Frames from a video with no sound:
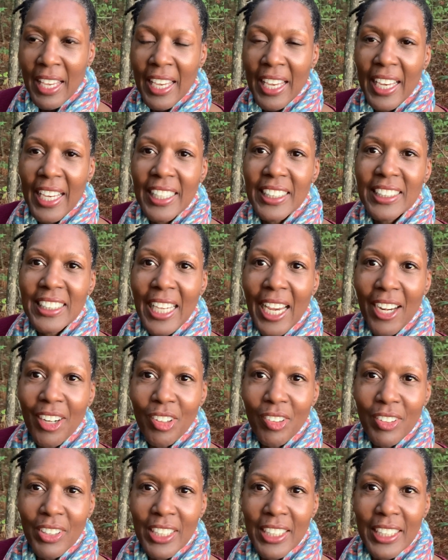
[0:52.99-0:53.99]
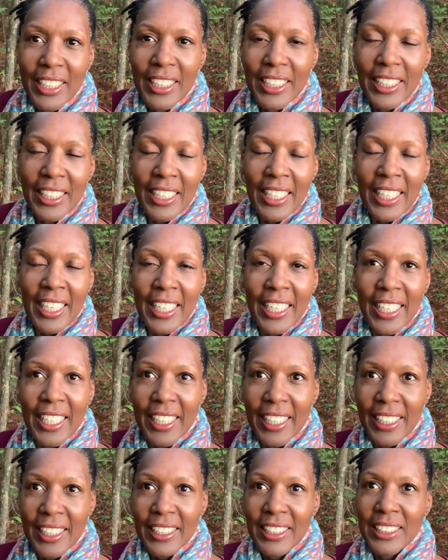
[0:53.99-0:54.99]
Integrity
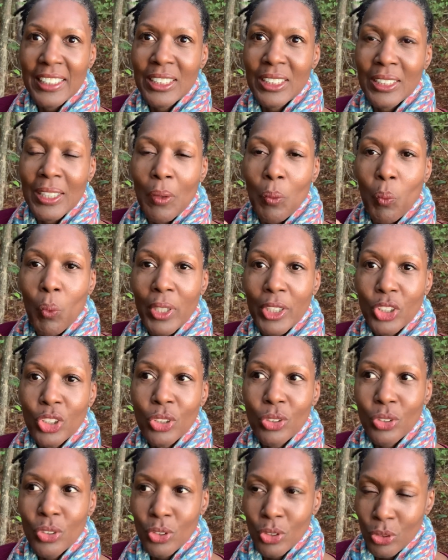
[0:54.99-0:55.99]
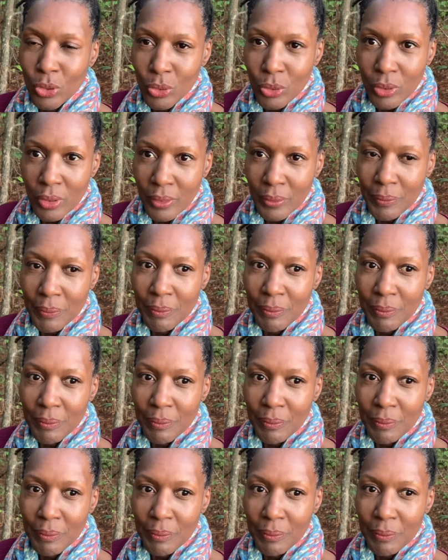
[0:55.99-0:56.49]
is what you do